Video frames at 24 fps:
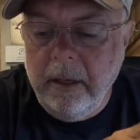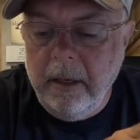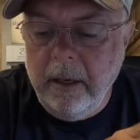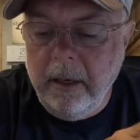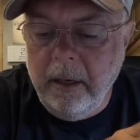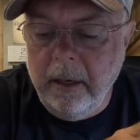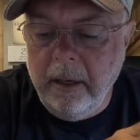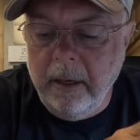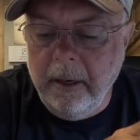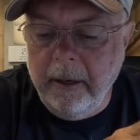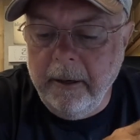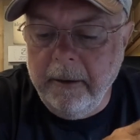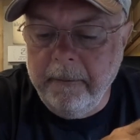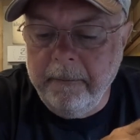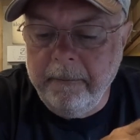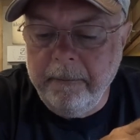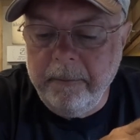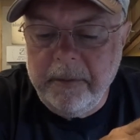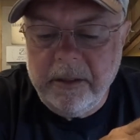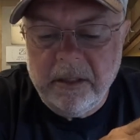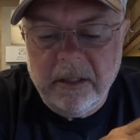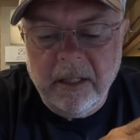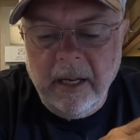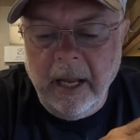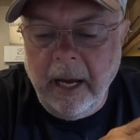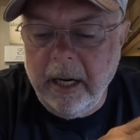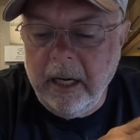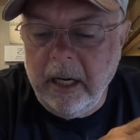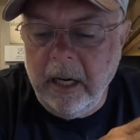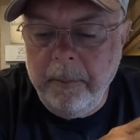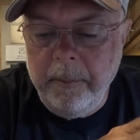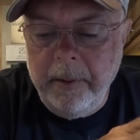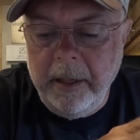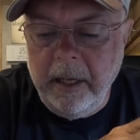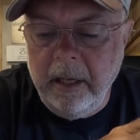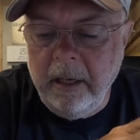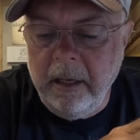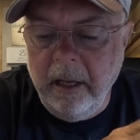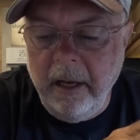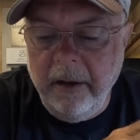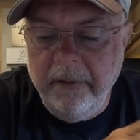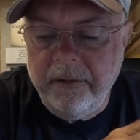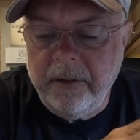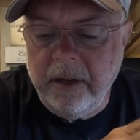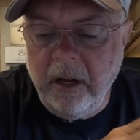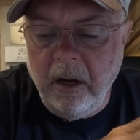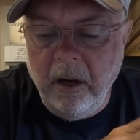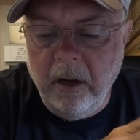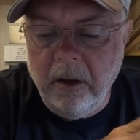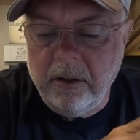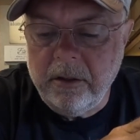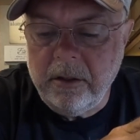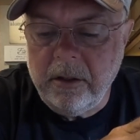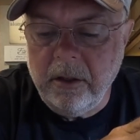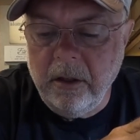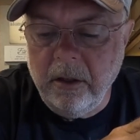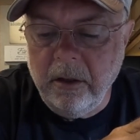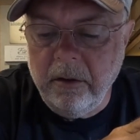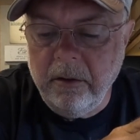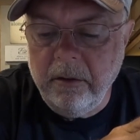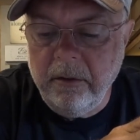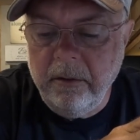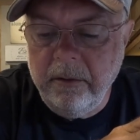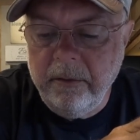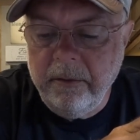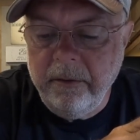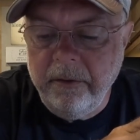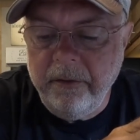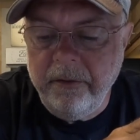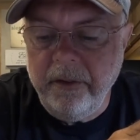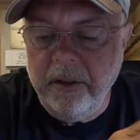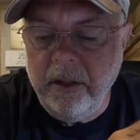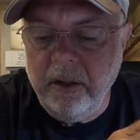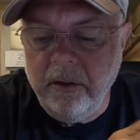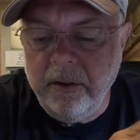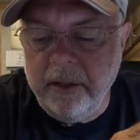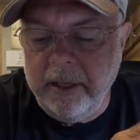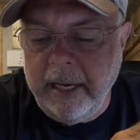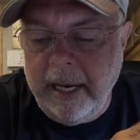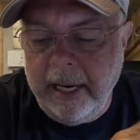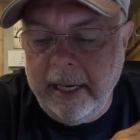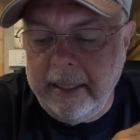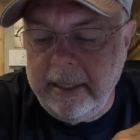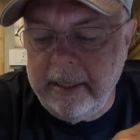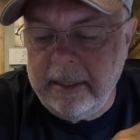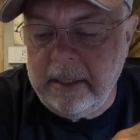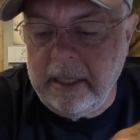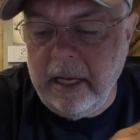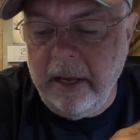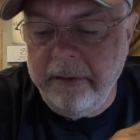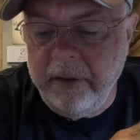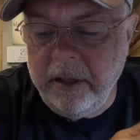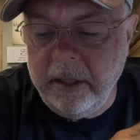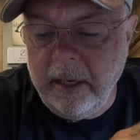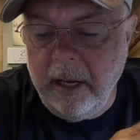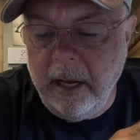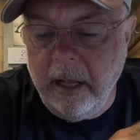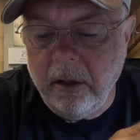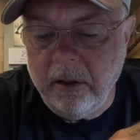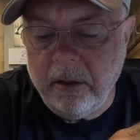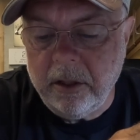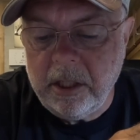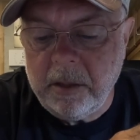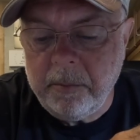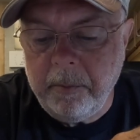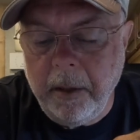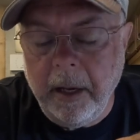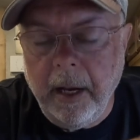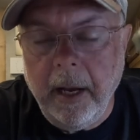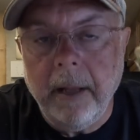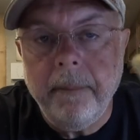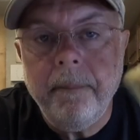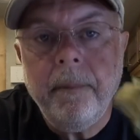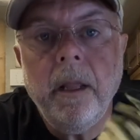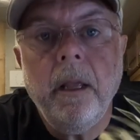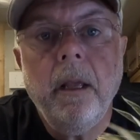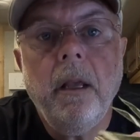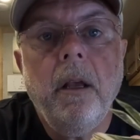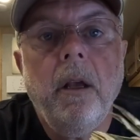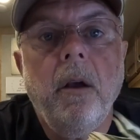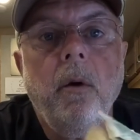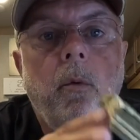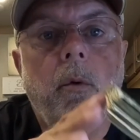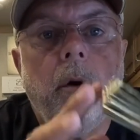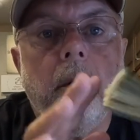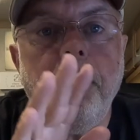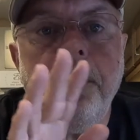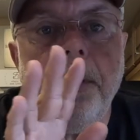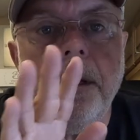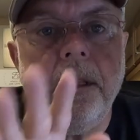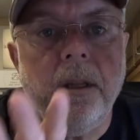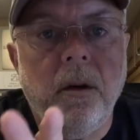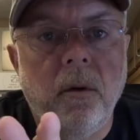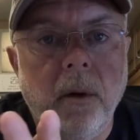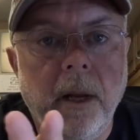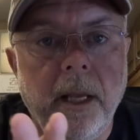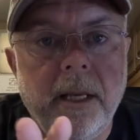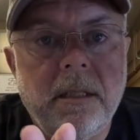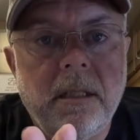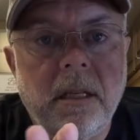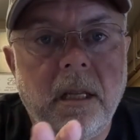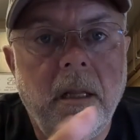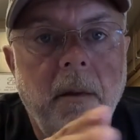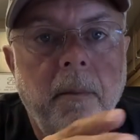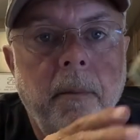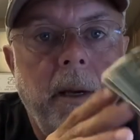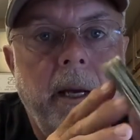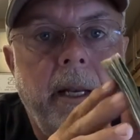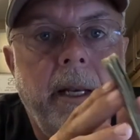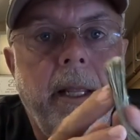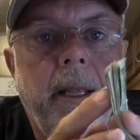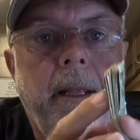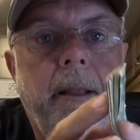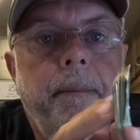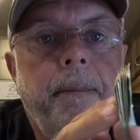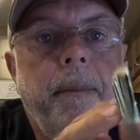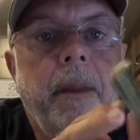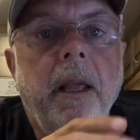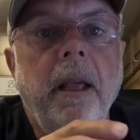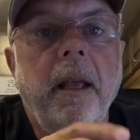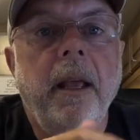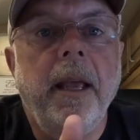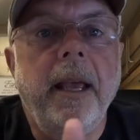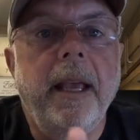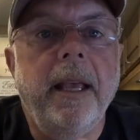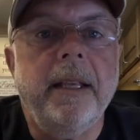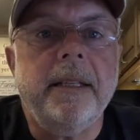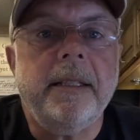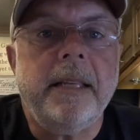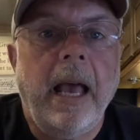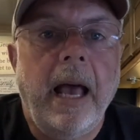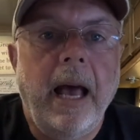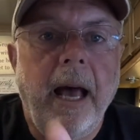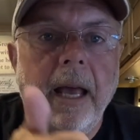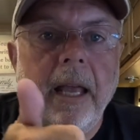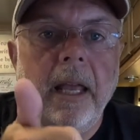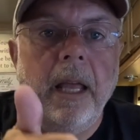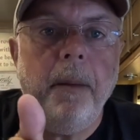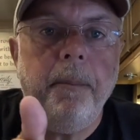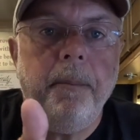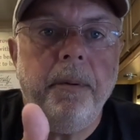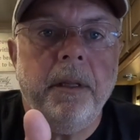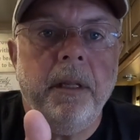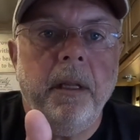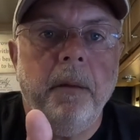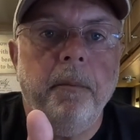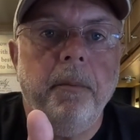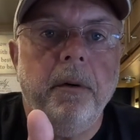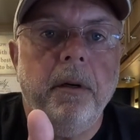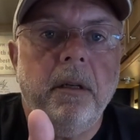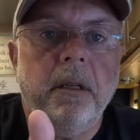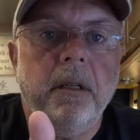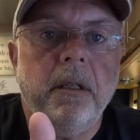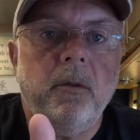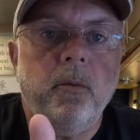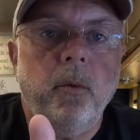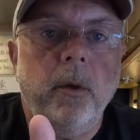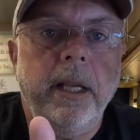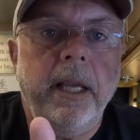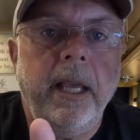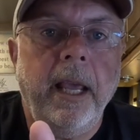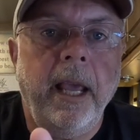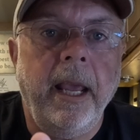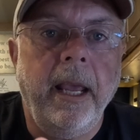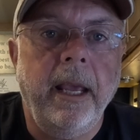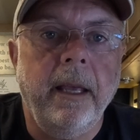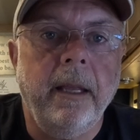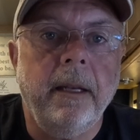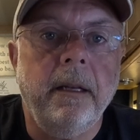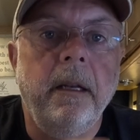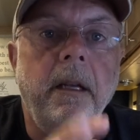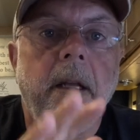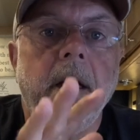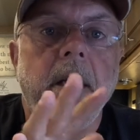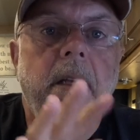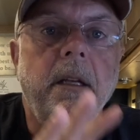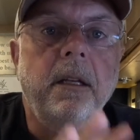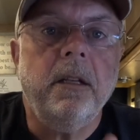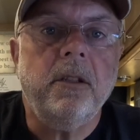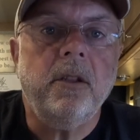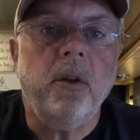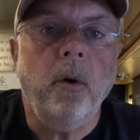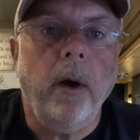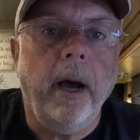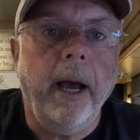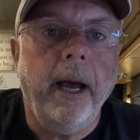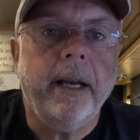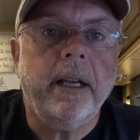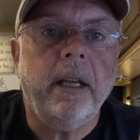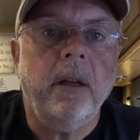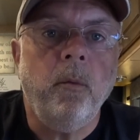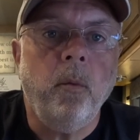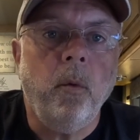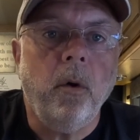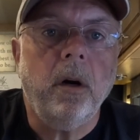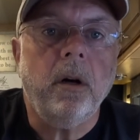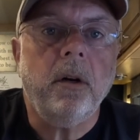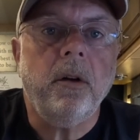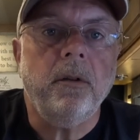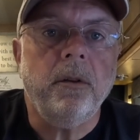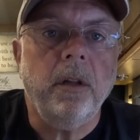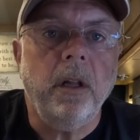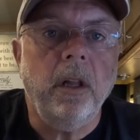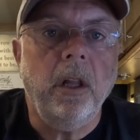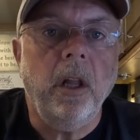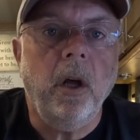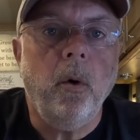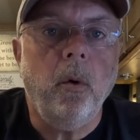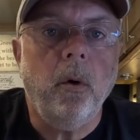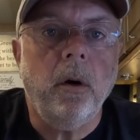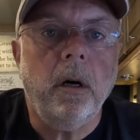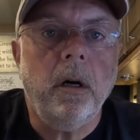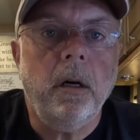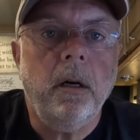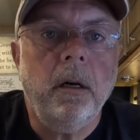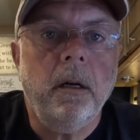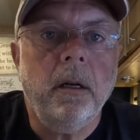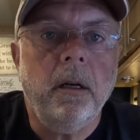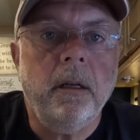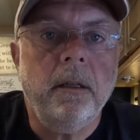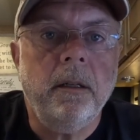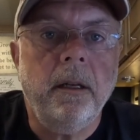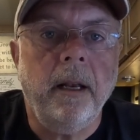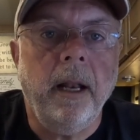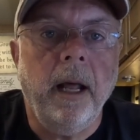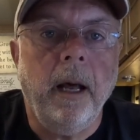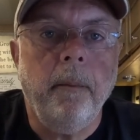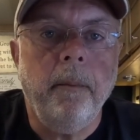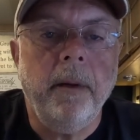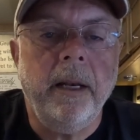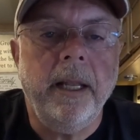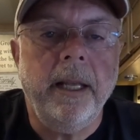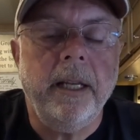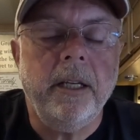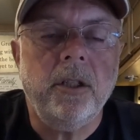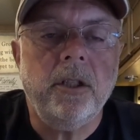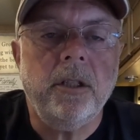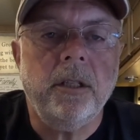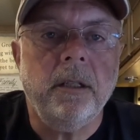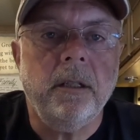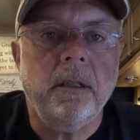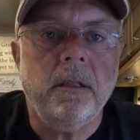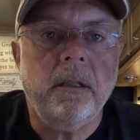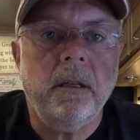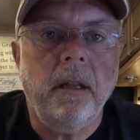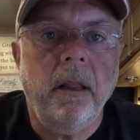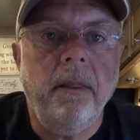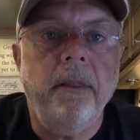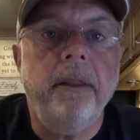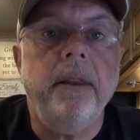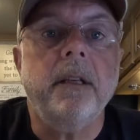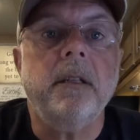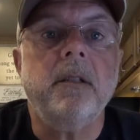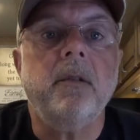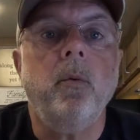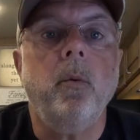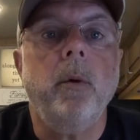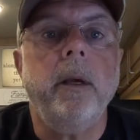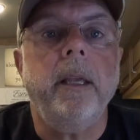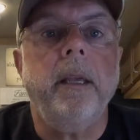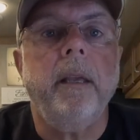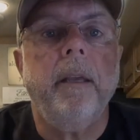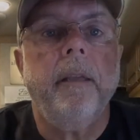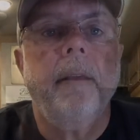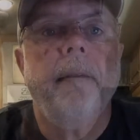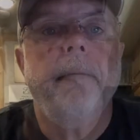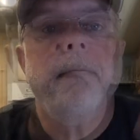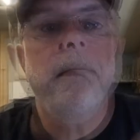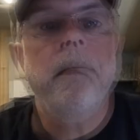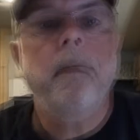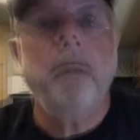Not going to be enough to also fill the $97 spot. We'll put the rest of the money as high up in the book as we can so I can work on the lower denominations this week.